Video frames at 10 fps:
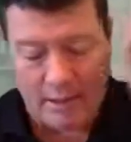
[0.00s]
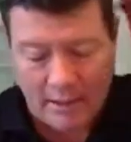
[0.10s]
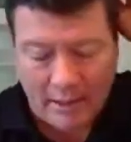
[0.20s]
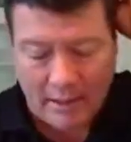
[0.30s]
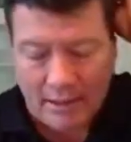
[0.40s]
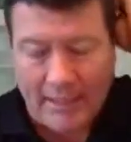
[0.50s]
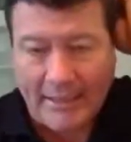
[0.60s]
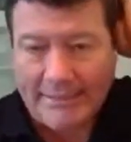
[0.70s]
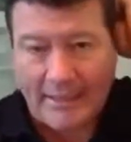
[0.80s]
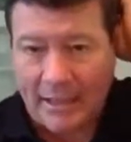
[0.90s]
in
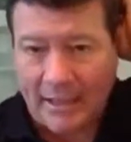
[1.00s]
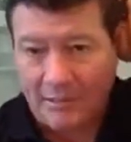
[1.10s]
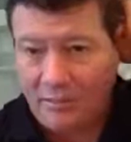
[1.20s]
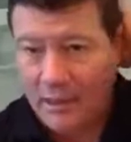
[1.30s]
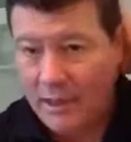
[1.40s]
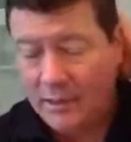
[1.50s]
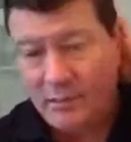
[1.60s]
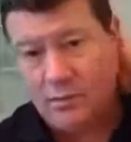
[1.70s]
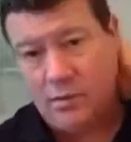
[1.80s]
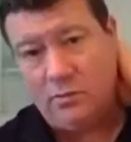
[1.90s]
1893,
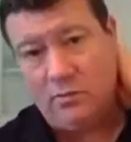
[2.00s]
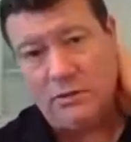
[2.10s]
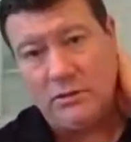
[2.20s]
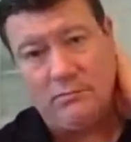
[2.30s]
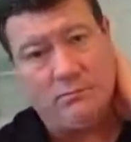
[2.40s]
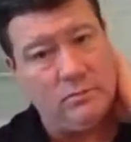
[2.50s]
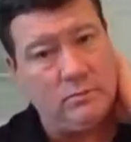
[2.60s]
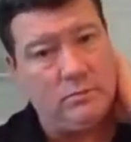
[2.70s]
Durand was